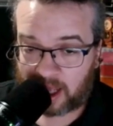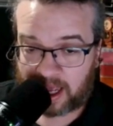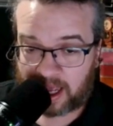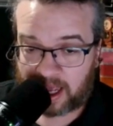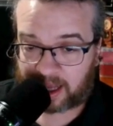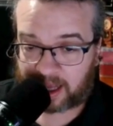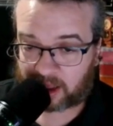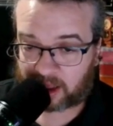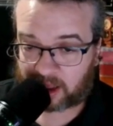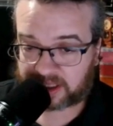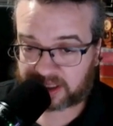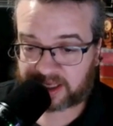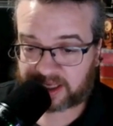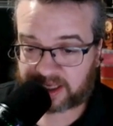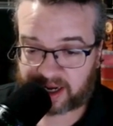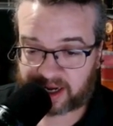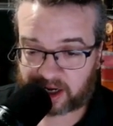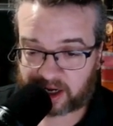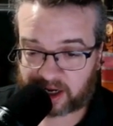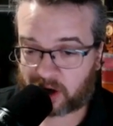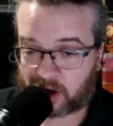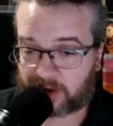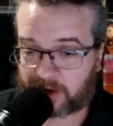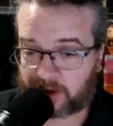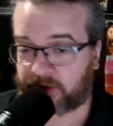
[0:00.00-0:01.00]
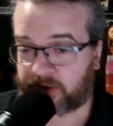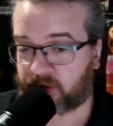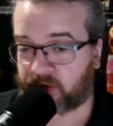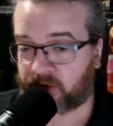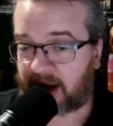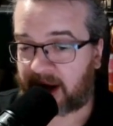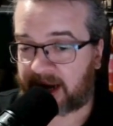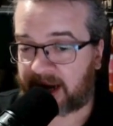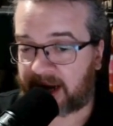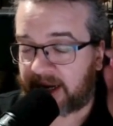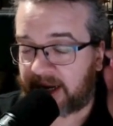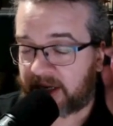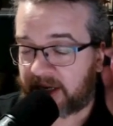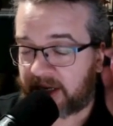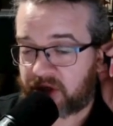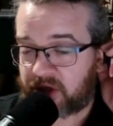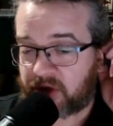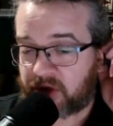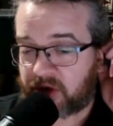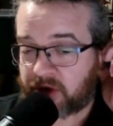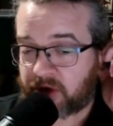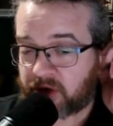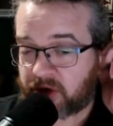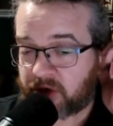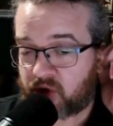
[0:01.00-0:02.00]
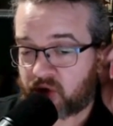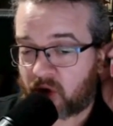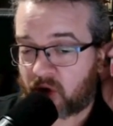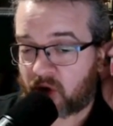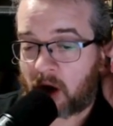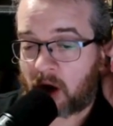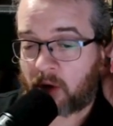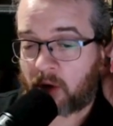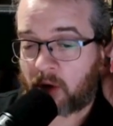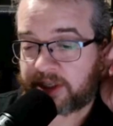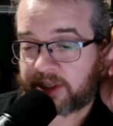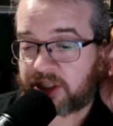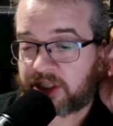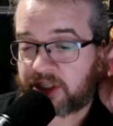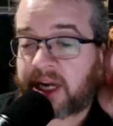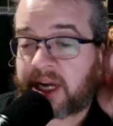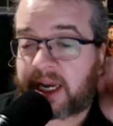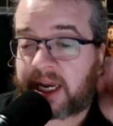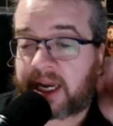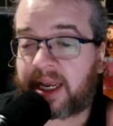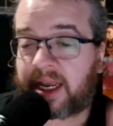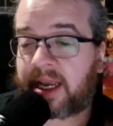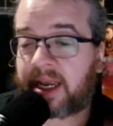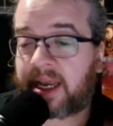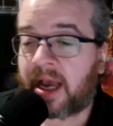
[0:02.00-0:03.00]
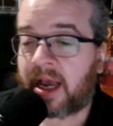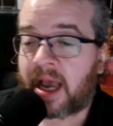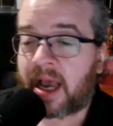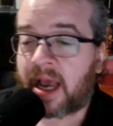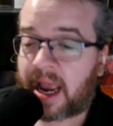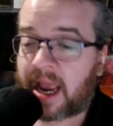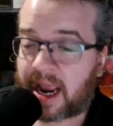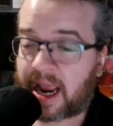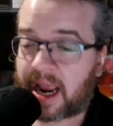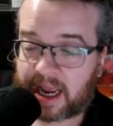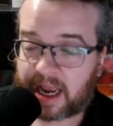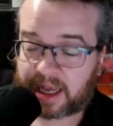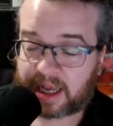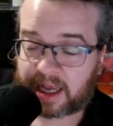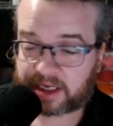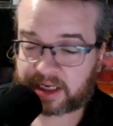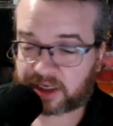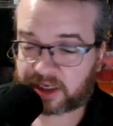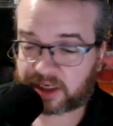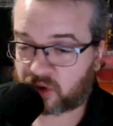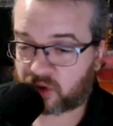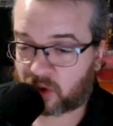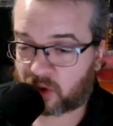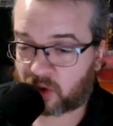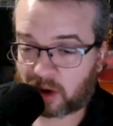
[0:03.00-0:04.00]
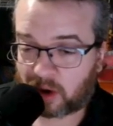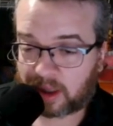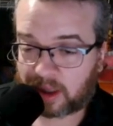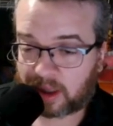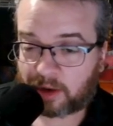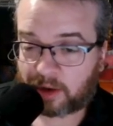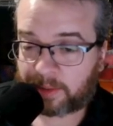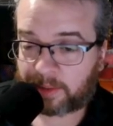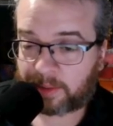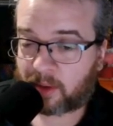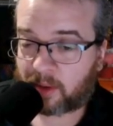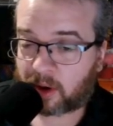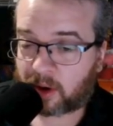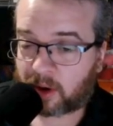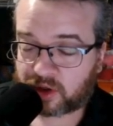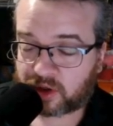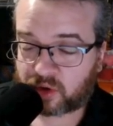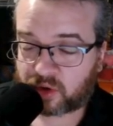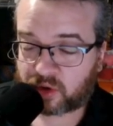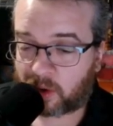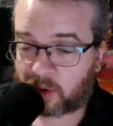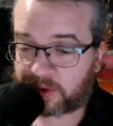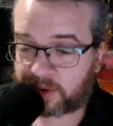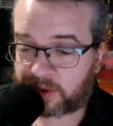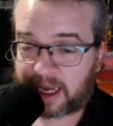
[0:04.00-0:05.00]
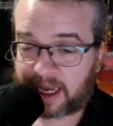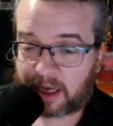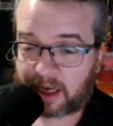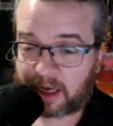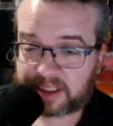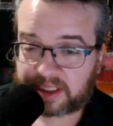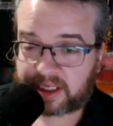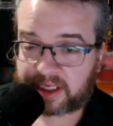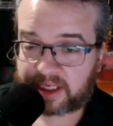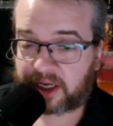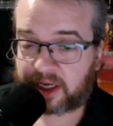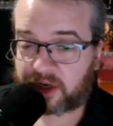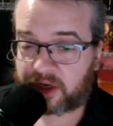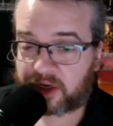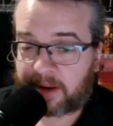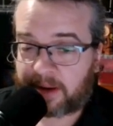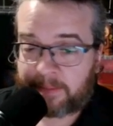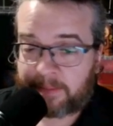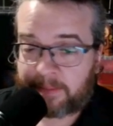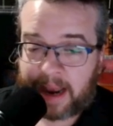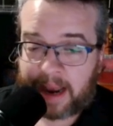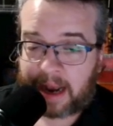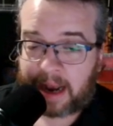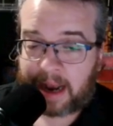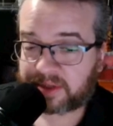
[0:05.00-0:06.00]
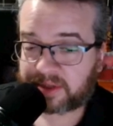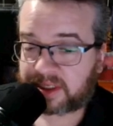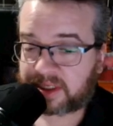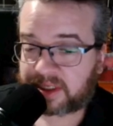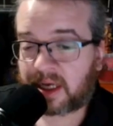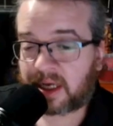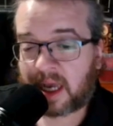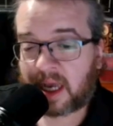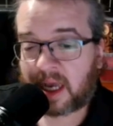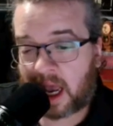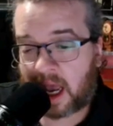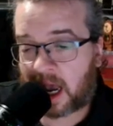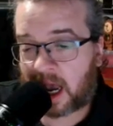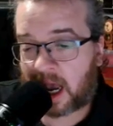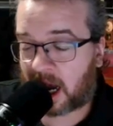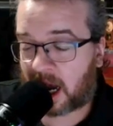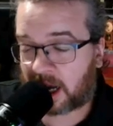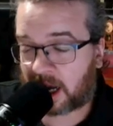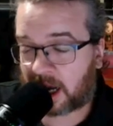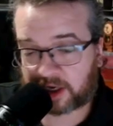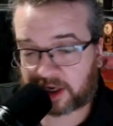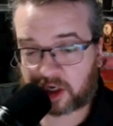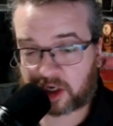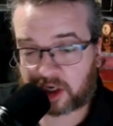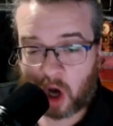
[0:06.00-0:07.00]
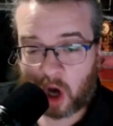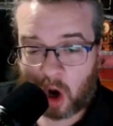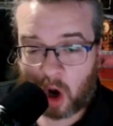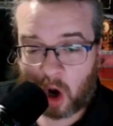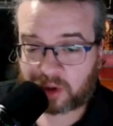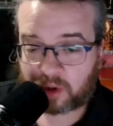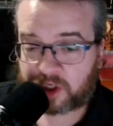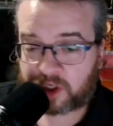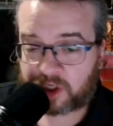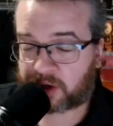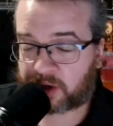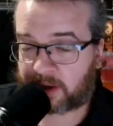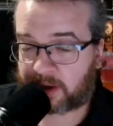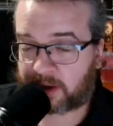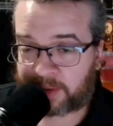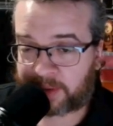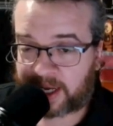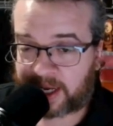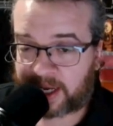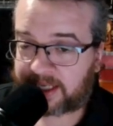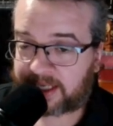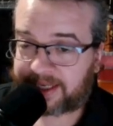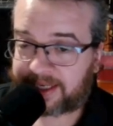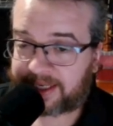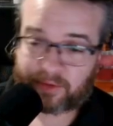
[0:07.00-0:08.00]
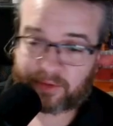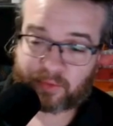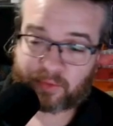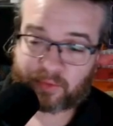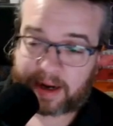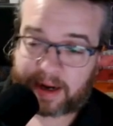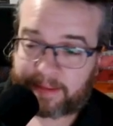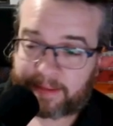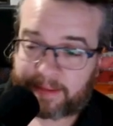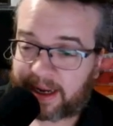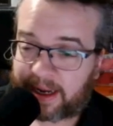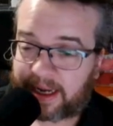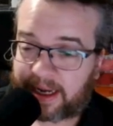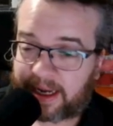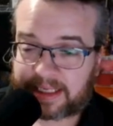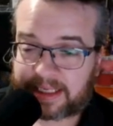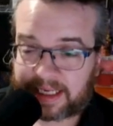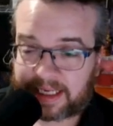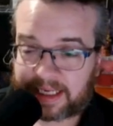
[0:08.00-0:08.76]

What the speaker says: It looks like it curves right into your draw with Genie and control, a little bit more control with Elsa. You can bounce the goat, you can Pete and repeat.